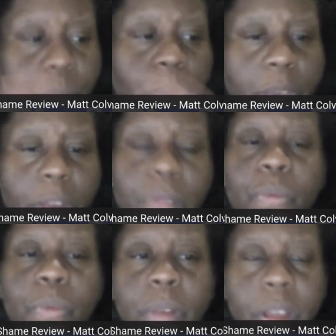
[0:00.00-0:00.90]
we all,
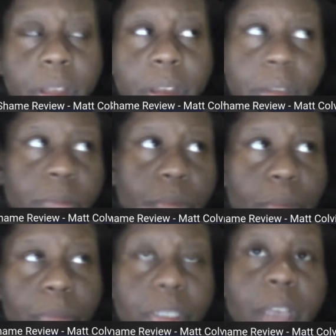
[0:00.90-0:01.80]

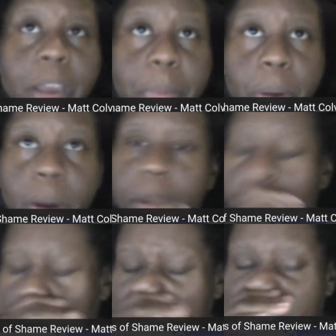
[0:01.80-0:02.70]
sidebar,
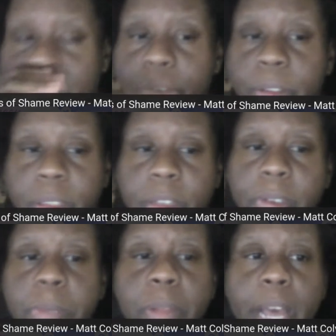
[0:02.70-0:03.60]
we all know that
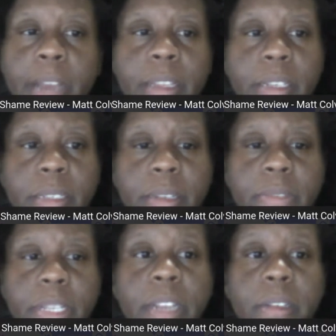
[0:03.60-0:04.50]
there's a blacklist
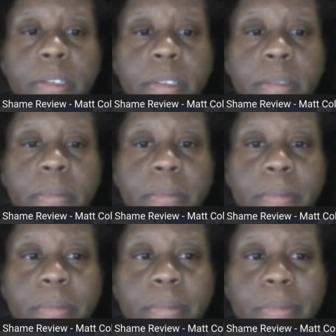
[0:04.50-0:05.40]
of sellers.
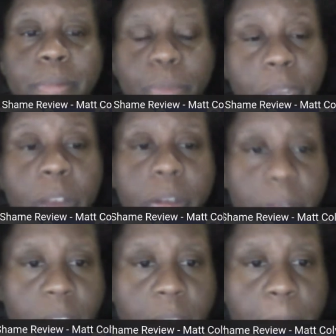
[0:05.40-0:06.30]
We all know
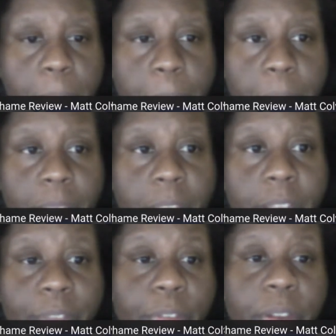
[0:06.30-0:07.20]
that.
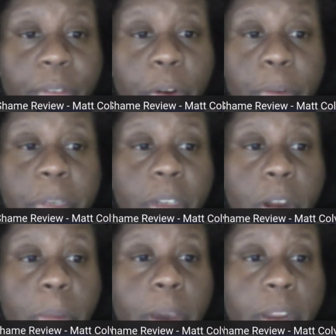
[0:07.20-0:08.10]
If you never heard me
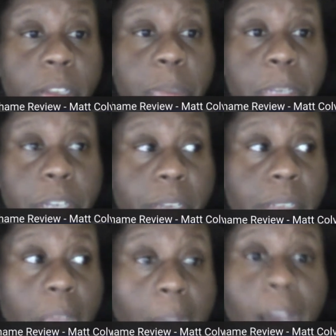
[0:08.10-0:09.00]
talk about it, it's
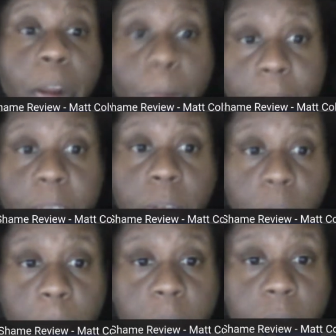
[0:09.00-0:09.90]
because I don't like to
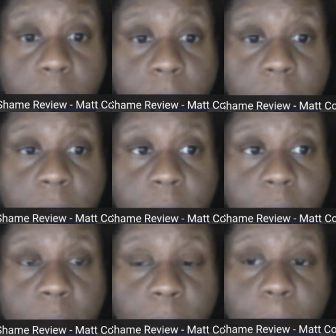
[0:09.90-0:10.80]
talk about stuff like
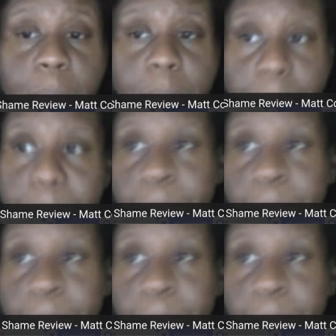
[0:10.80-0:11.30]
that. But